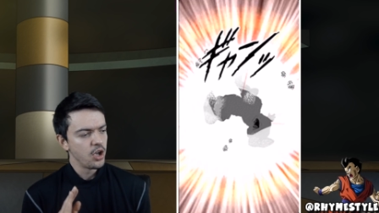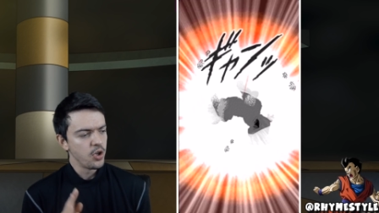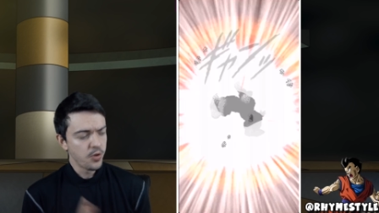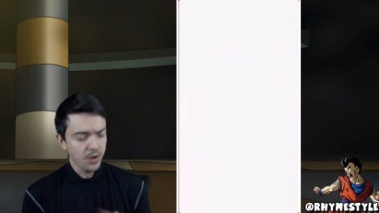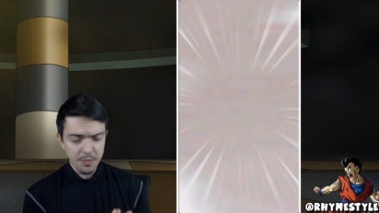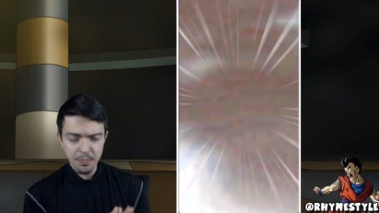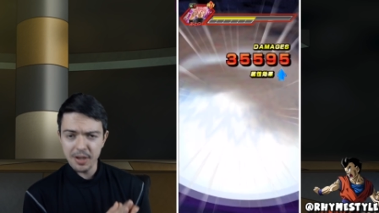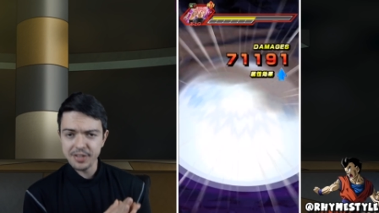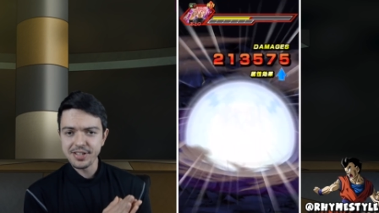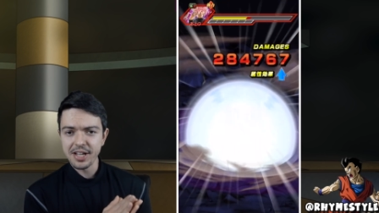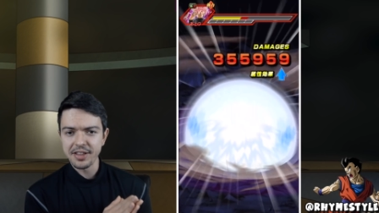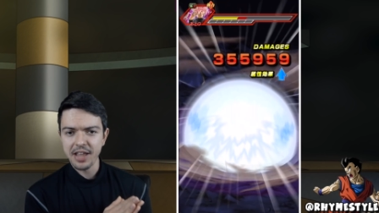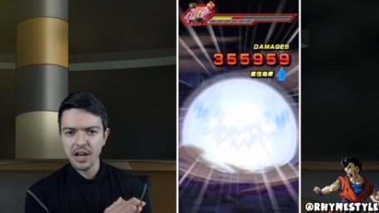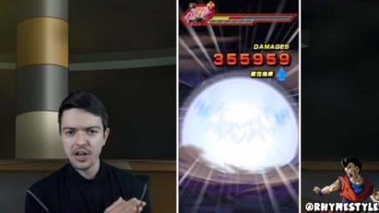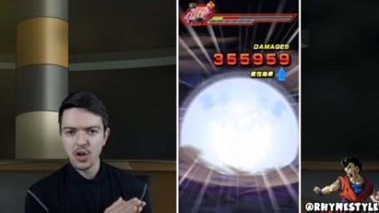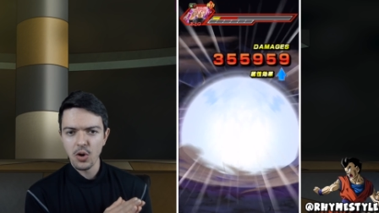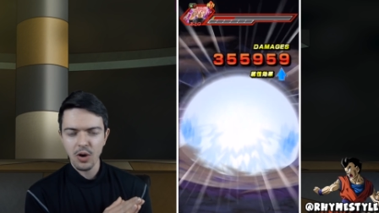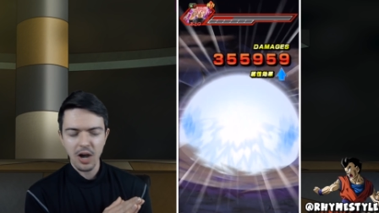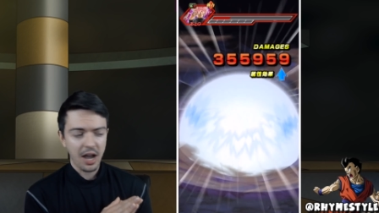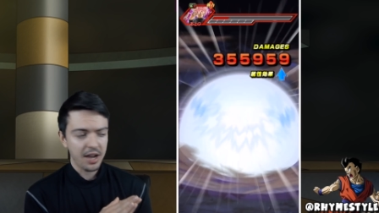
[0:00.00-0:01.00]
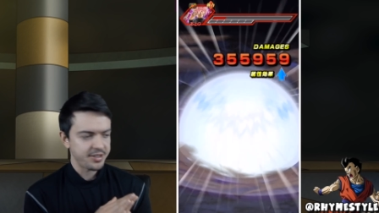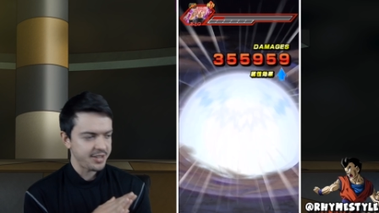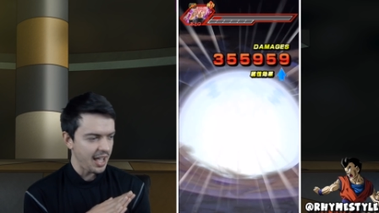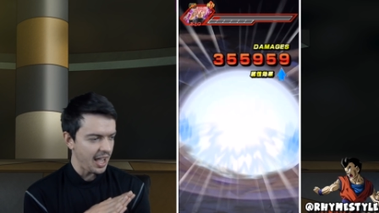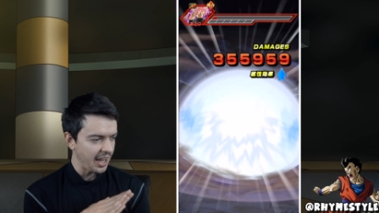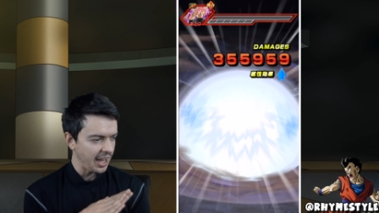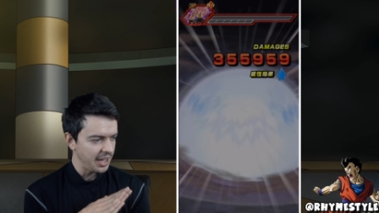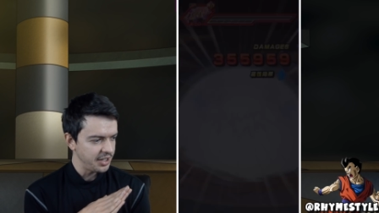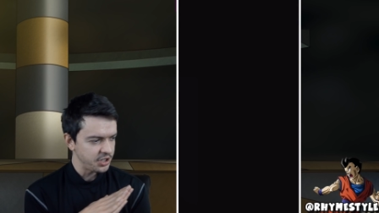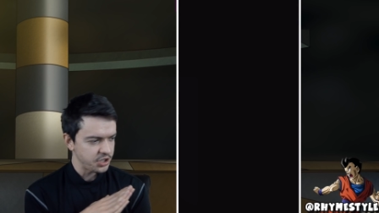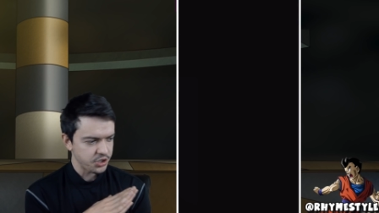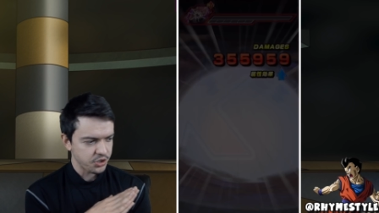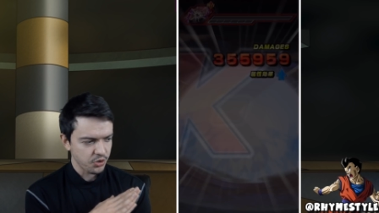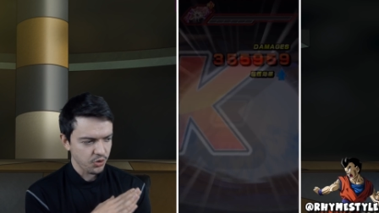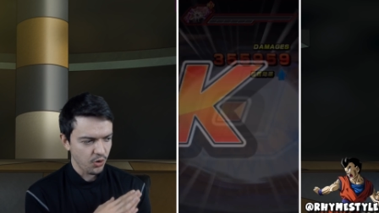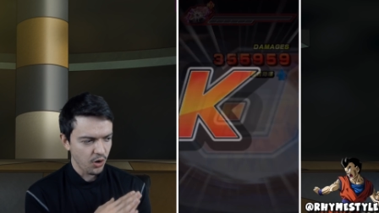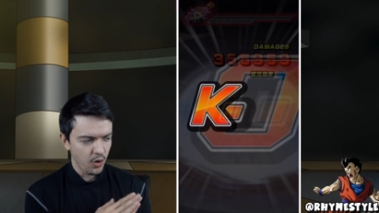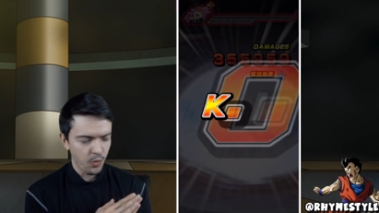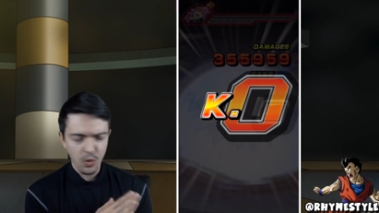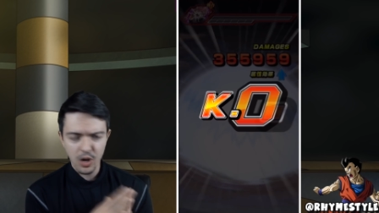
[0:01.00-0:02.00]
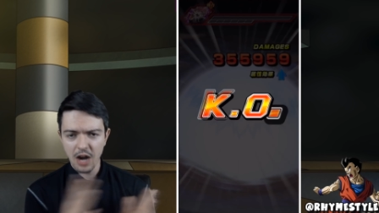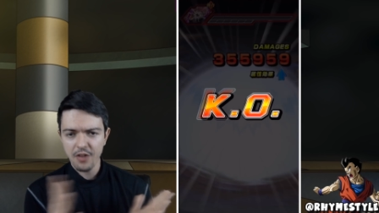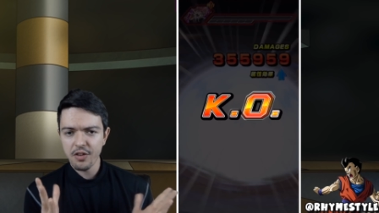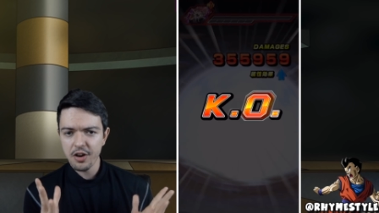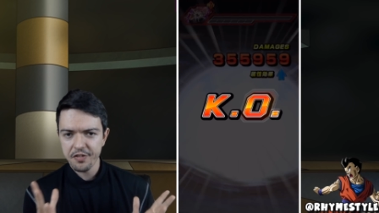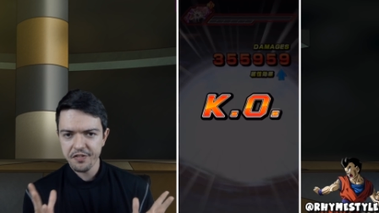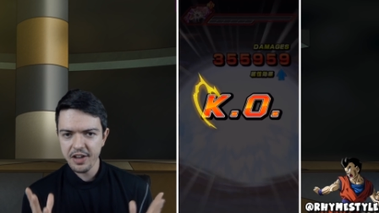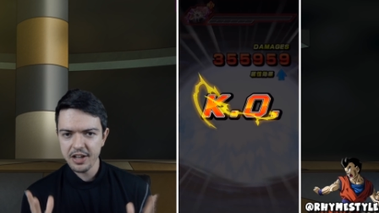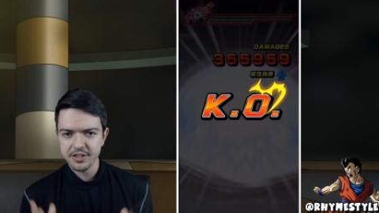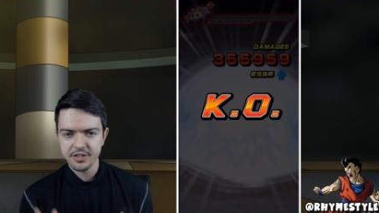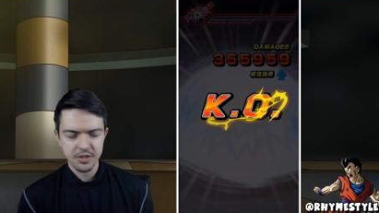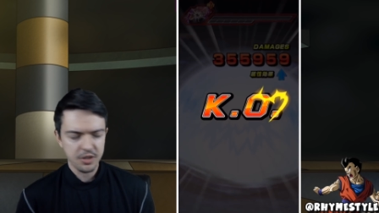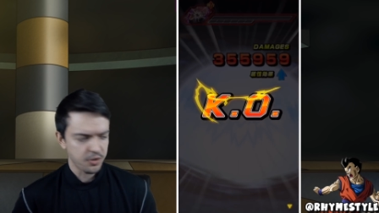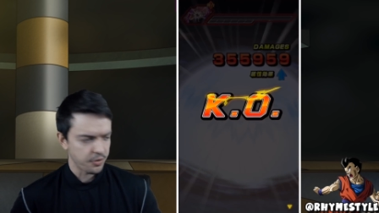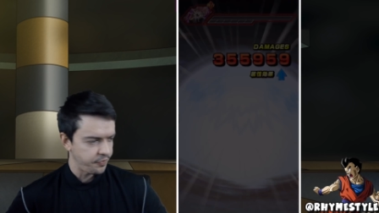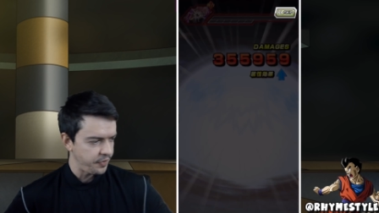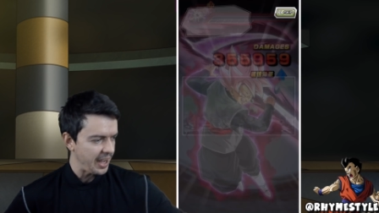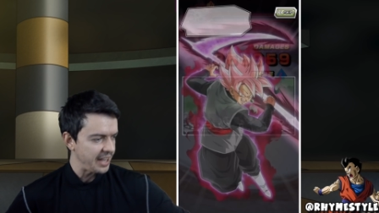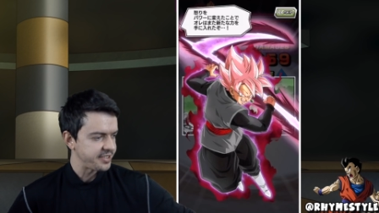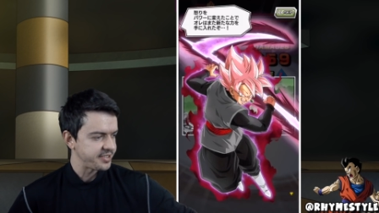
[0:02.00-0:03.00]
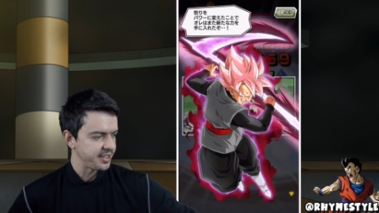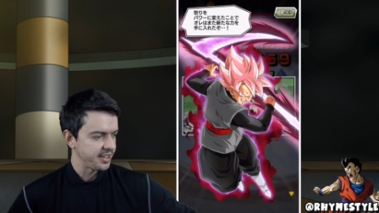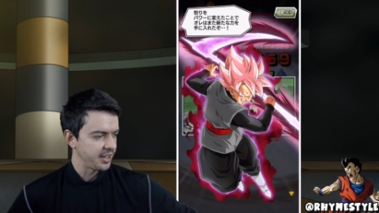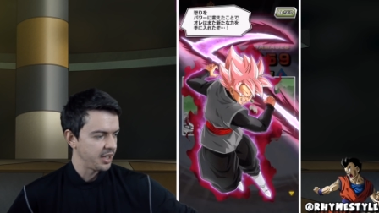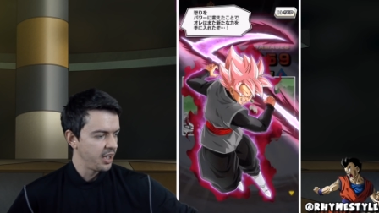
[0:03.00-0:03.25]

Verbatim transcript: you can bust out that Dokkan attack and destroy whatever event you're facing.